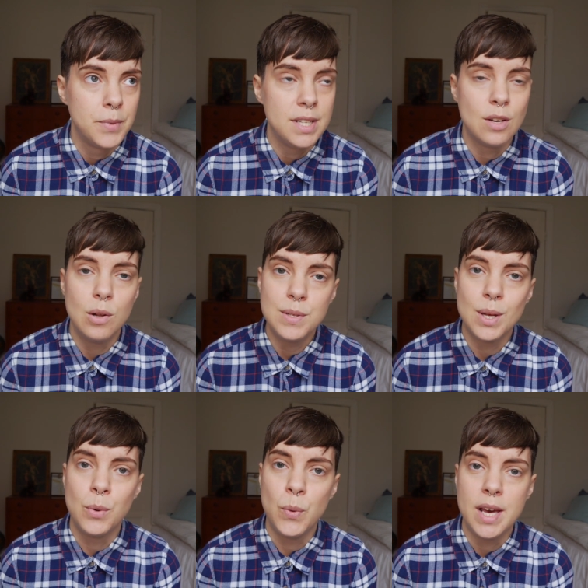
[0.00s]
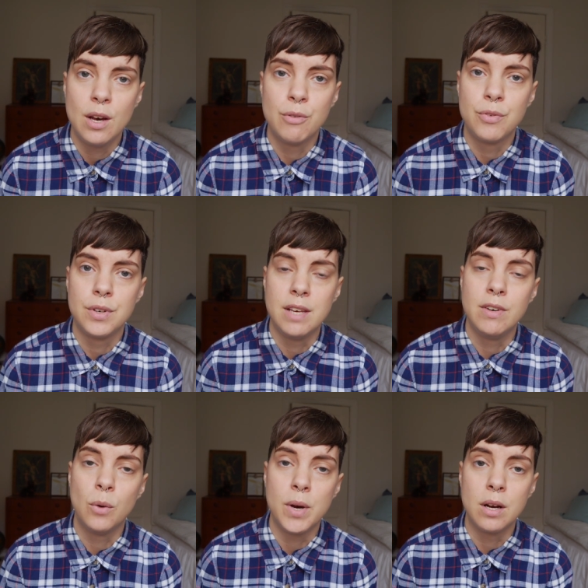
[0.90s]
it's also a way of
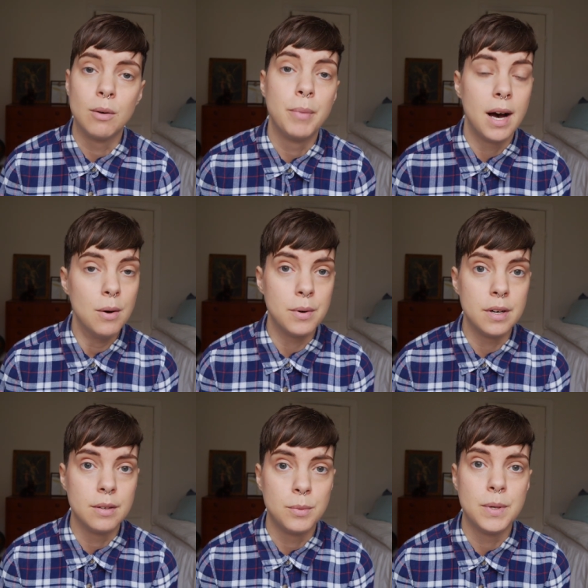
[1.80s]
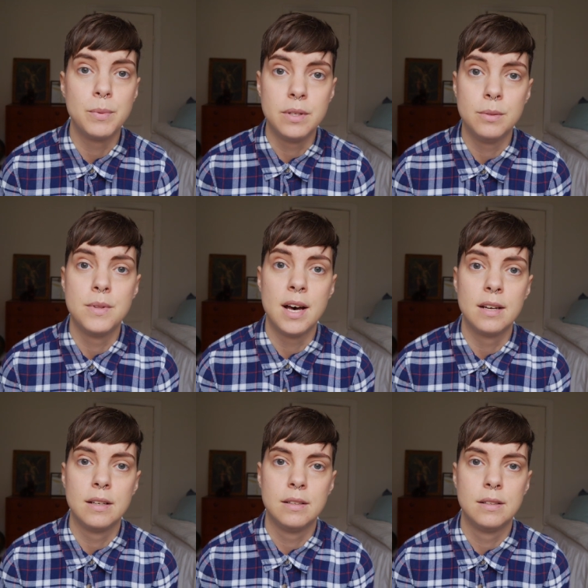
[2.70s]
giving away our power when we do
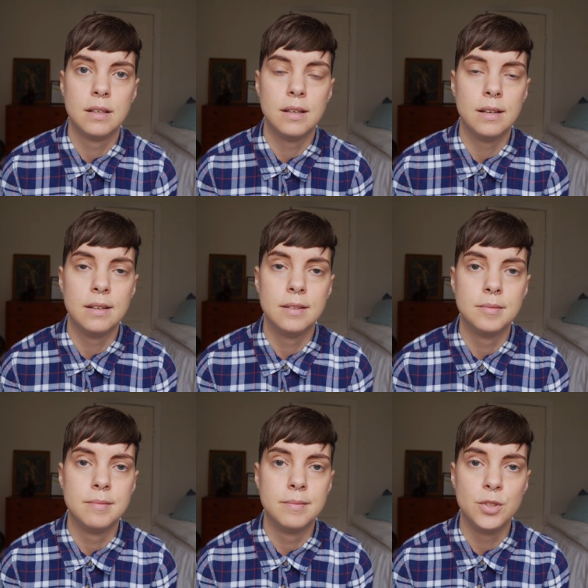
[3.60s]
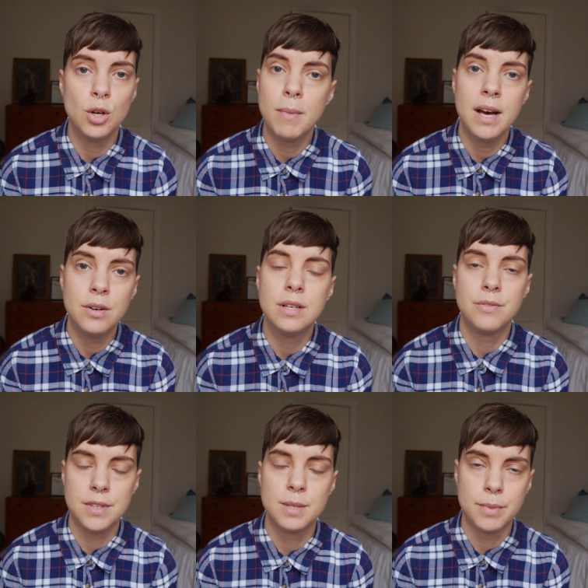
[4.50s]
that. Um, no matter
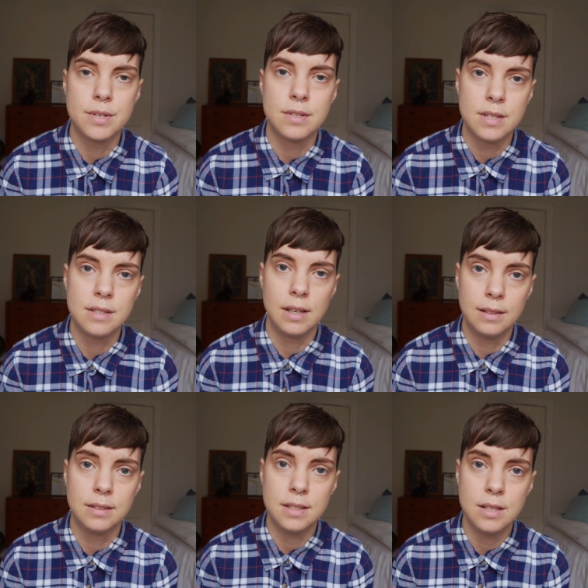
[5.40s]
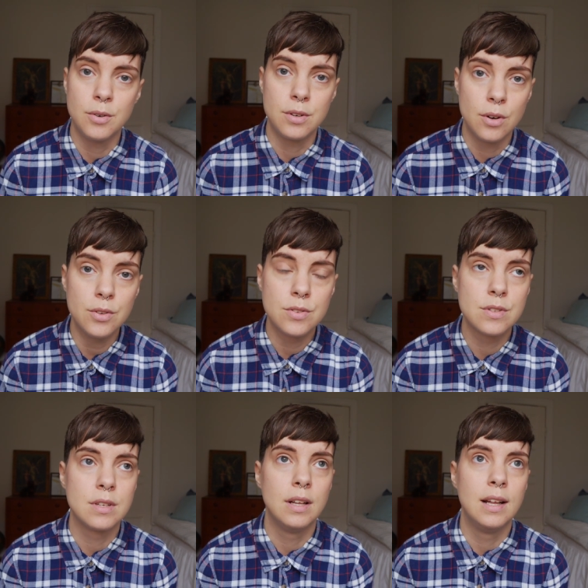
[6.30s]
if this person is guilty or
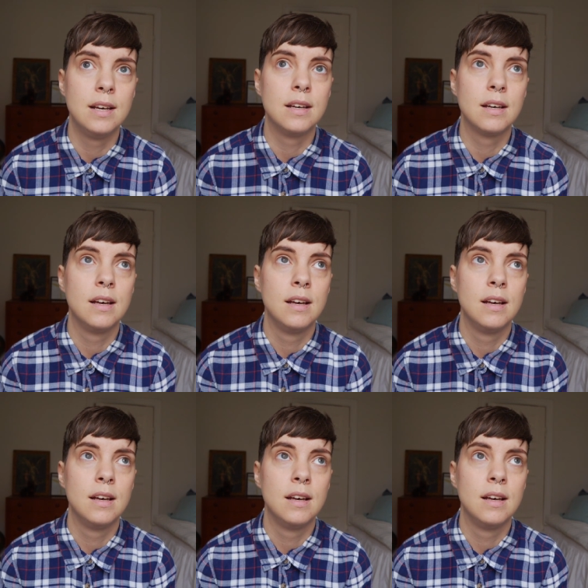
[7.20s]
not, like,